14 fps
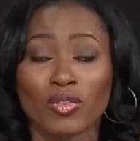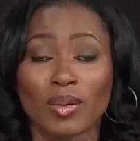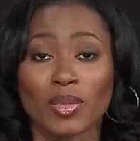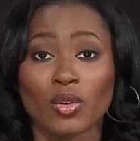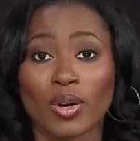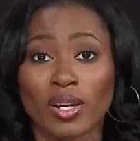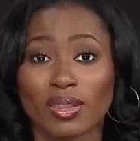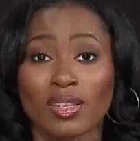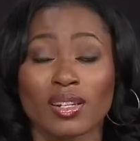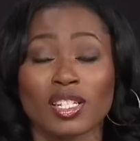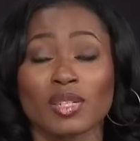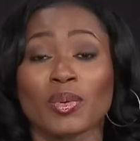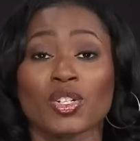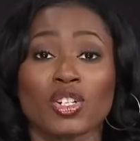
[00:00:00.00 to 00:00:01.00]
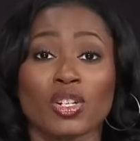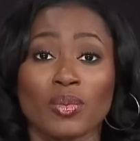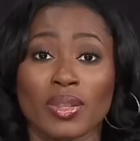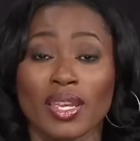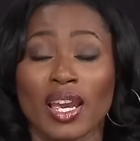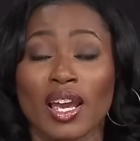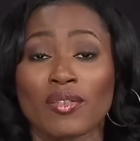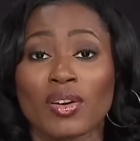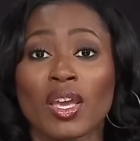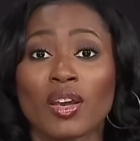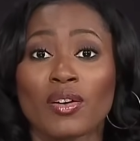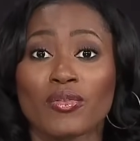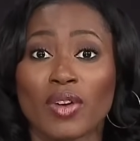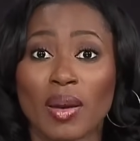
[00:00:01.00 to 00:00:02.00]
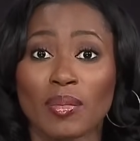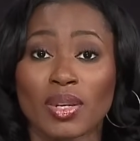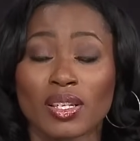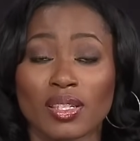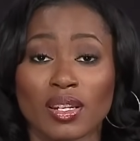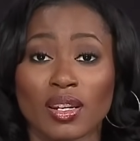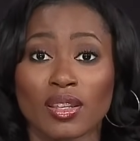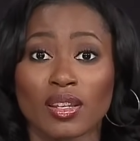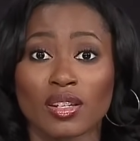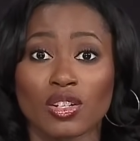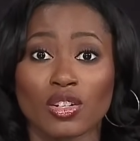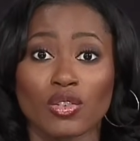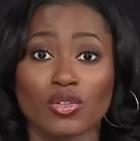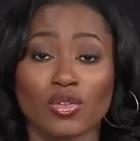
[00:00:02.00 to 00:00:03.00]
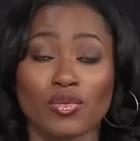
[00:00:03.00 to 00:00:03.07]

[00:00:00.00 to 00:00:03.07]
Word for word: family quite thin, especially when they have families and other you know,